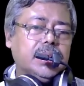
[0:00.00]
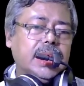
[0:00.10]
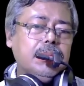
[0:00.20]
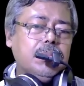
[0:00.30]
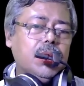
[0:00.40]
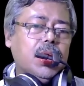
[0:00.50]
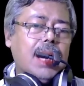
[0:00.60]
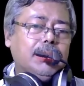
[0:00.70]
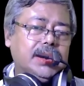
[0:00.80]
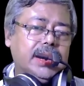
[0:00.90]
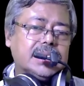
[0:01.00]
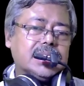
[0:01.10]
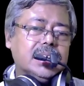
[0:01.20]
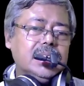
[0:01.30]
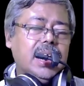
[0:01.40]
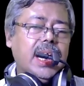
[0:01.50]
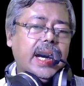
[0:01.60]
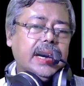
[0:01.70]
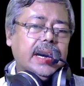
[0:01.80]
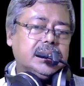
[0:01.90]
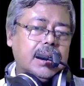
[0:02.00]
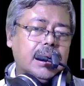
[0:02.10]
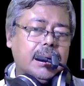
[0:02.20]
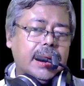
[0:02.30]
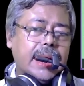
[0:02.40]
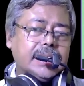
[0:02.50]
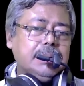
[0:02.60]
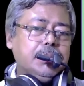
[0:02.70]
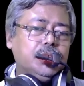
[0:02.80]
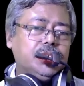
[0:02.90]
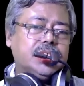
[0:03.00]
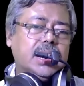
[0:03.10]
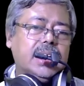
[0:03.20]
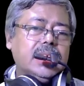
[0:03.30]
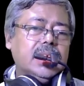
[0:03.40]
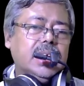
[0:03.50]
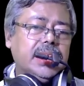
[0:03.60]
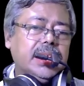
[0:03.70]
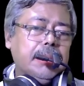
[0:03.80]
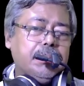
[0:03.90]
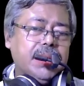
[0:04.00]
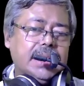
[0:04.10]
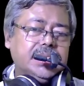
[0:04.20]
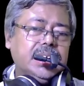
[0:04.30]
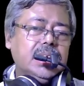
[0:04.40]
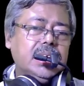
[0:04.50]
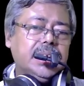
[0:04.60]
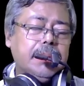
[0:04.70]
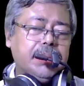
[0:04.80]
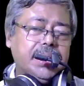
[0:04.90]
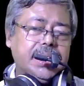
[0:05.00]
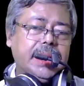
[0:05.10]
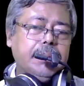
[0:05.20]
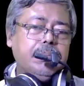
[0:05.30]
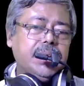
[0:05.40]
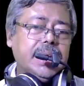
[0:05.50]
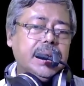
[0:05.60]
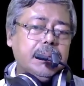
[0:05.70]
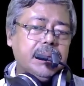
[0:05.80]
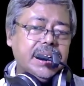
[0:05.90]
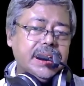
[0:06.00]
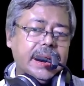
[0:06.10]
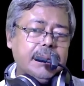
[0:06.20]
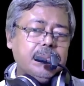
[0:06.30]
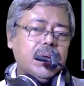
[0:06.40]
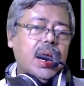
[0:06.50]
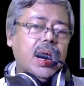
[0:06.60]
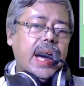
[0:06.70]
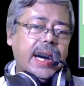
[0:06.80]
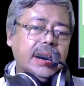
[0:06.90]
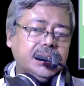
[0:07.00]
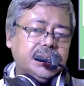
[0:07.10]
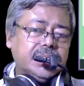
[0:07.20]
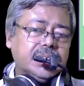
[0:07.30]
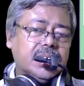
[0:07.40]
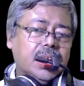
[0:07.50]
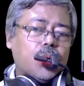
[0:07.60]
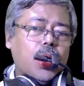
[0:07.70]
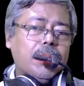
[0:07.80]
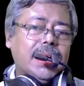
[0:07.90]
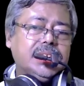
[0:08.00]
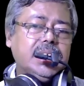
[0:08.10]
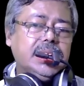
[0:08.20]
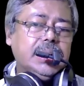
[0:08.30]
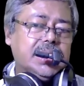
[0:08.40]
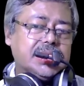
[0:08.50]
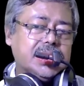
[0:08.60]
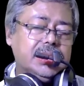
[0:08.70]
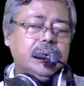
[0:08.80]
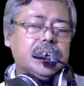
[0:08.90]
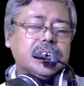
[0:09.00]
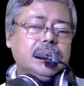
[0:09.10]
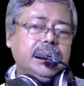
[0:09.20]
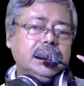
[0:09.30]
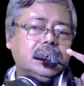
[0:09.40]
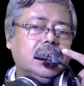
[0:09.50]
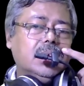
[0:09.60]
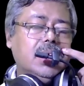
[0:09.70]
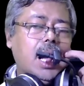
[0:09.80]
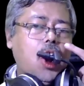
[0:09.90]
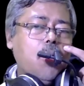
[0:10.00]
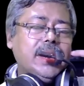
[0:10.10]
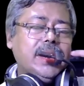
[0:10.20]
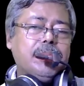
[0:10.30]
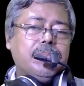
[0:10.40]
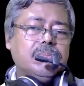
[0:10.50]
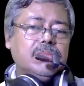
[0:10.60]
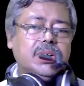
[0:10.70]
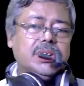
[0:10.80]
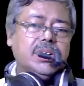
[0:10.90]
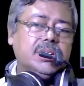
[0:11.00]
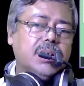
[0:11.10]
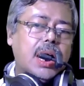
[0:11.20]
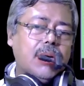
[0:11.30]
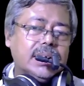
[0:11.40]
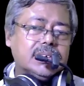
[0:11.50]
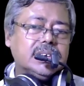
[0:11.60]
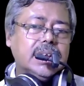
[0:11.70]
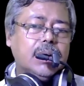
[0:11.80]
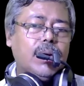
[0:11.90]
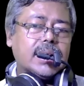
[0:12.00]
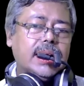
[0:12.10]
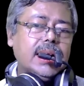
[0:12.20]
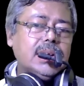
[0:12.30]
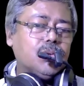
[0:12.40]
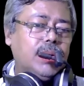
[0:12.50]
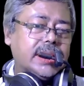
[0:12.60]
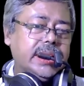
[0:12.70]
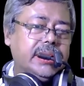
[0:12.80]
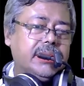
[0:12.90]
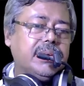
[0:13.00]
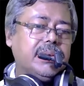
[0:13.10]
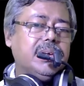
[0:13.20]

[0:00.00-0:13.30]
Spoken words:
name of the relation, and the attributes are EMP ID, EMP name, E name, and com ID, duration. Duration means how many hours the worker is working.